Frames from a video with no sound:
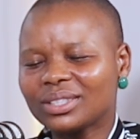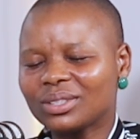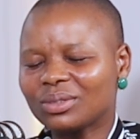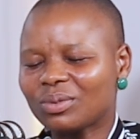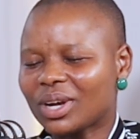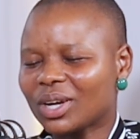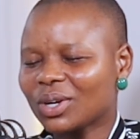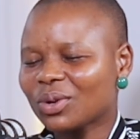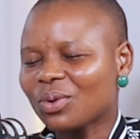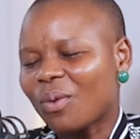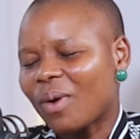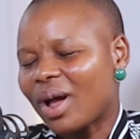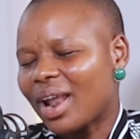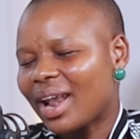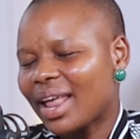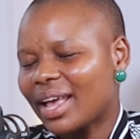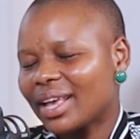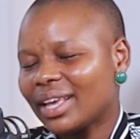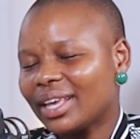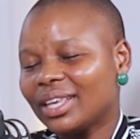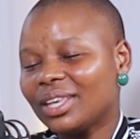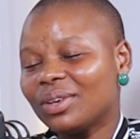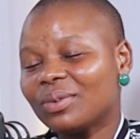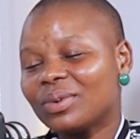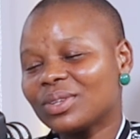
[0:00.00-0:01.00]

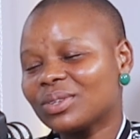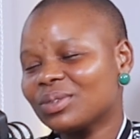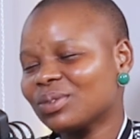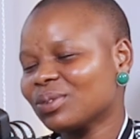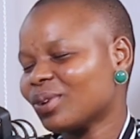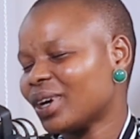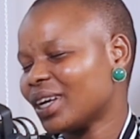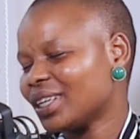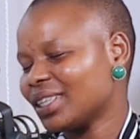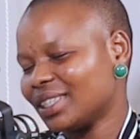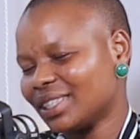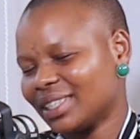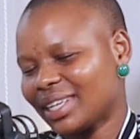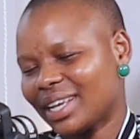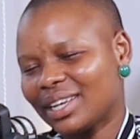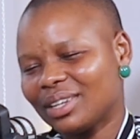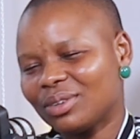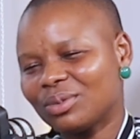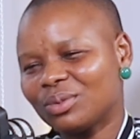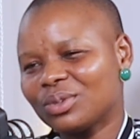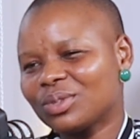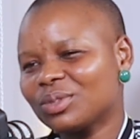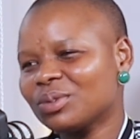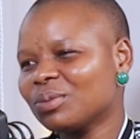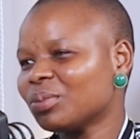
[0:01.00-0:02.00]
Swati and he
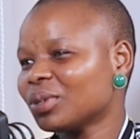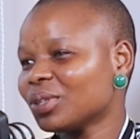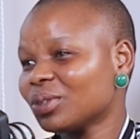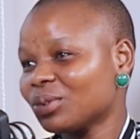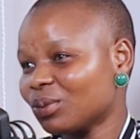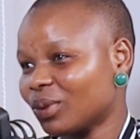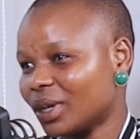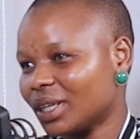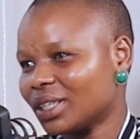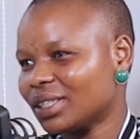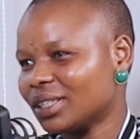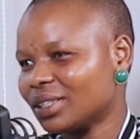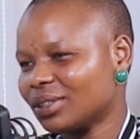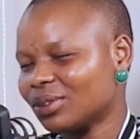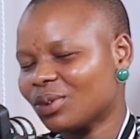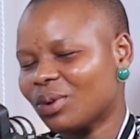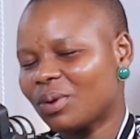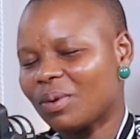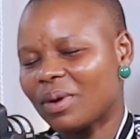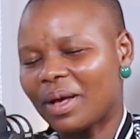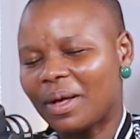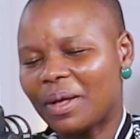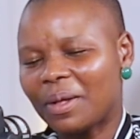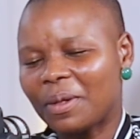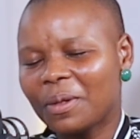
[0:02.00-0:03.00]
would speak Swati so
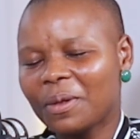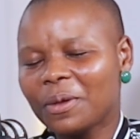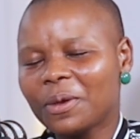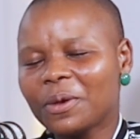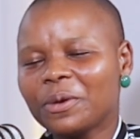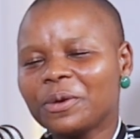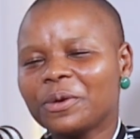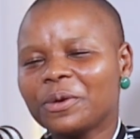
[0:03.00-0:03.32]
well.